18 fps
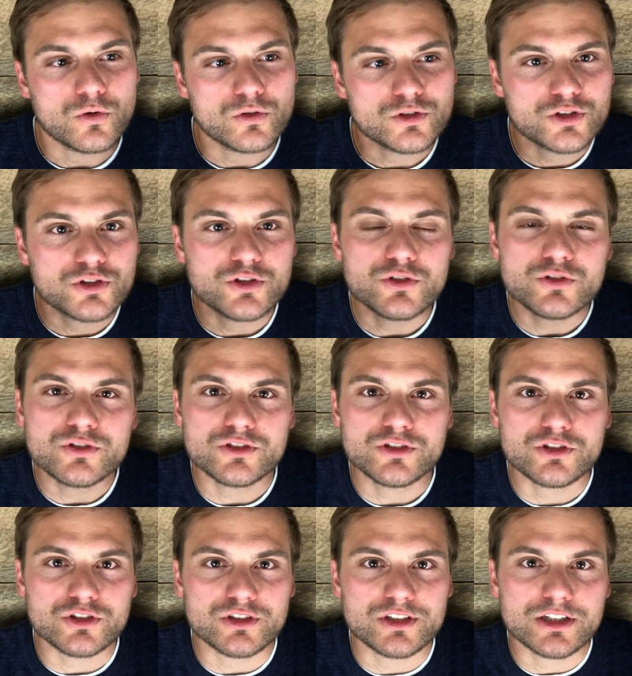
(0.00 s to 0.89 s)

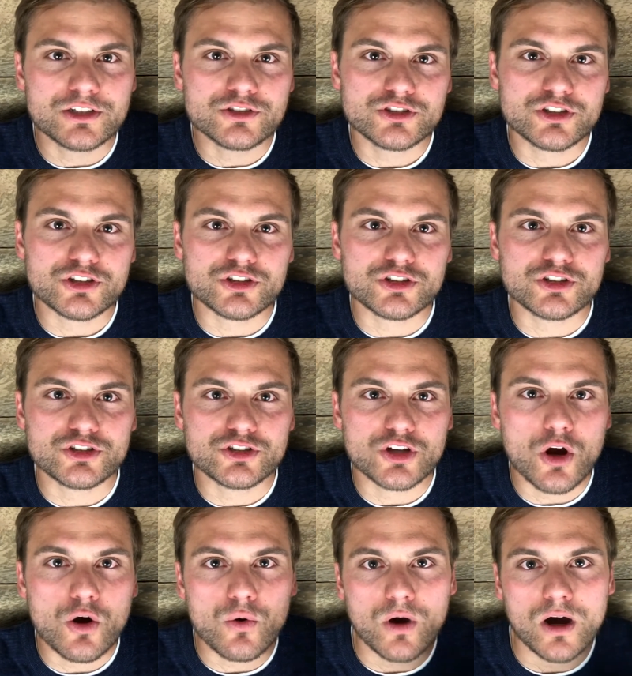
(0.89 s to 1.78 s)
students didn't just
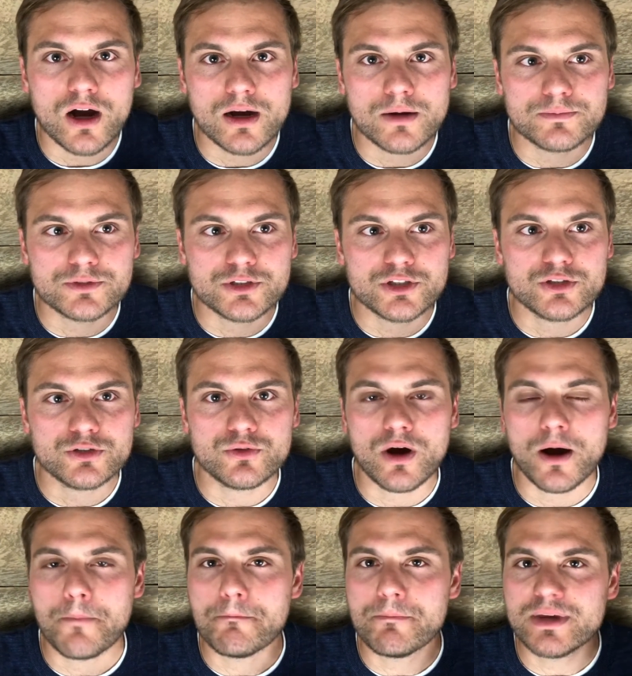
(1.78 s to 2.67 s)
show up to
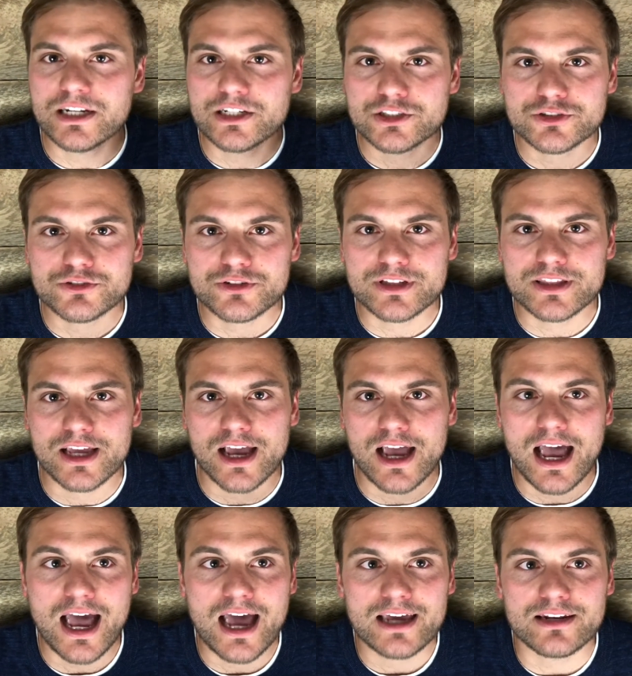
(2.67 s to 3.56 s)
a ministry that
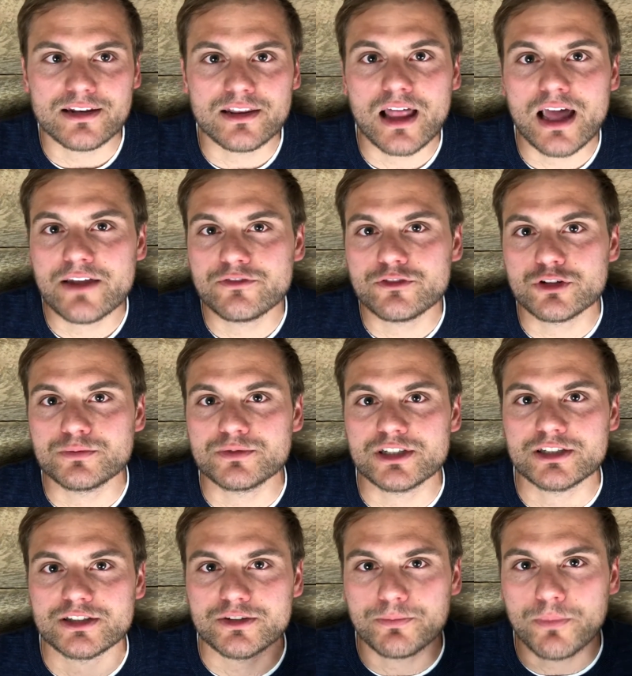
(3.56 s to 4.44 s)
had life groups
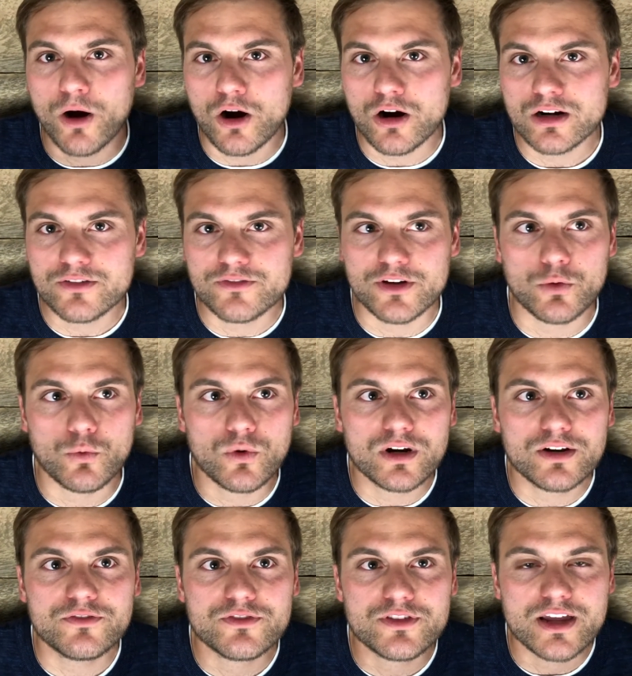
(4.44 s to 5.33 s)
as a part of it?
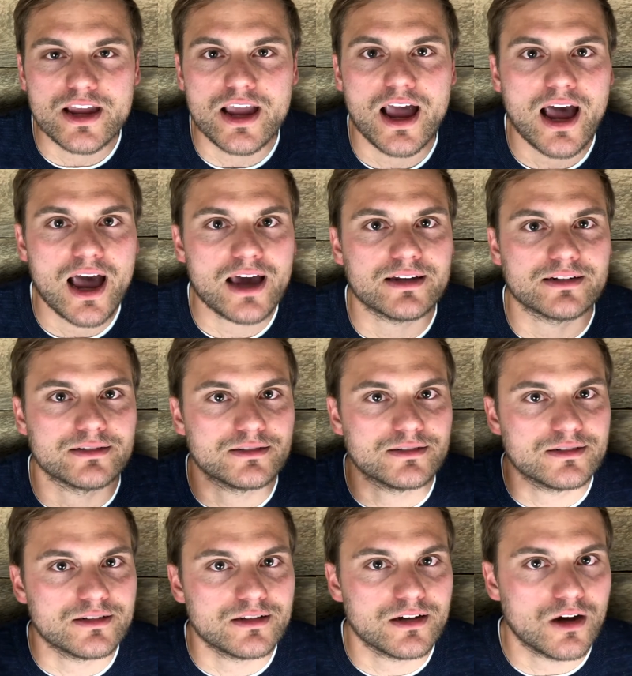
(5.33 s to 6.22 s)
What if they had
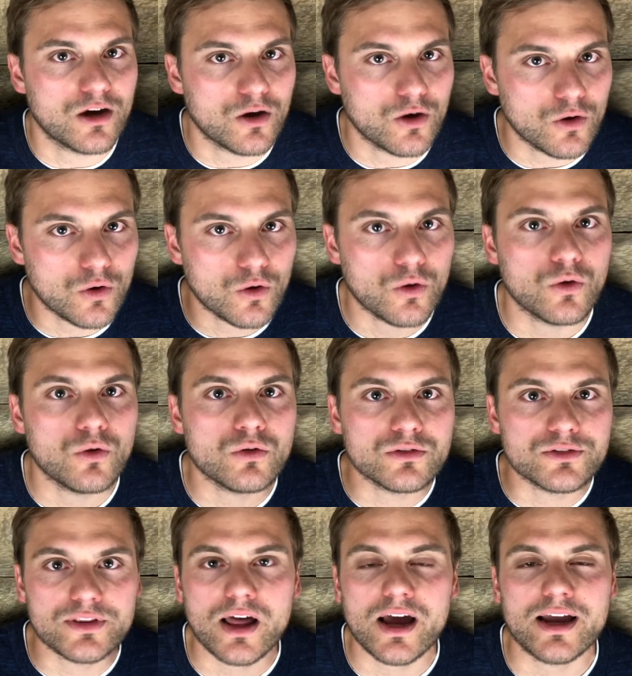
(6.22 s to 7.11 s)
a whole
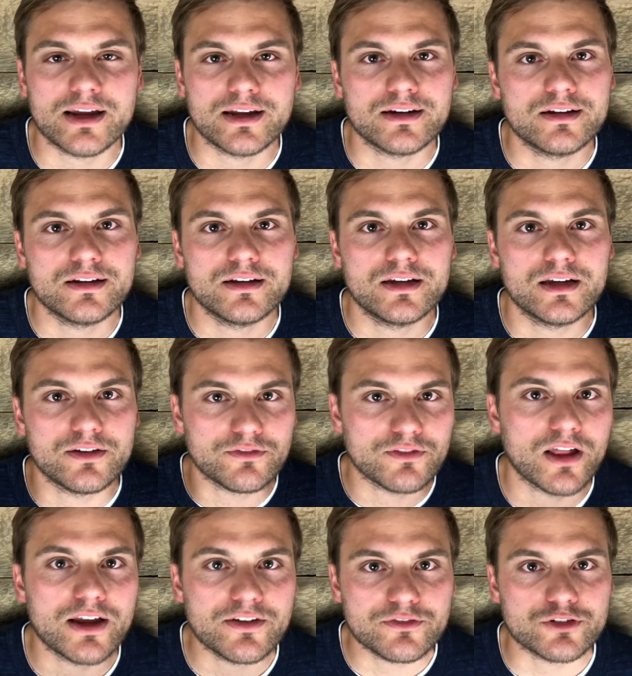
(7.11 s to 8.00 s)
night of
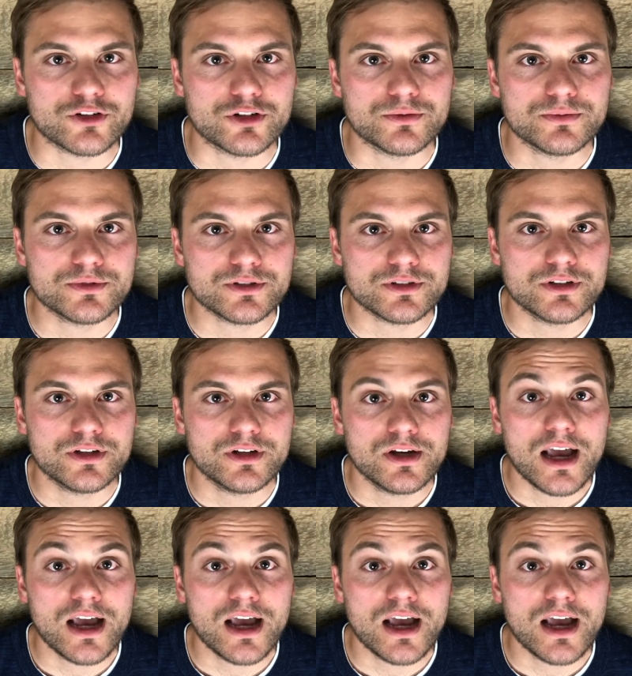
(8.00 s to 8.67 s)
life groups?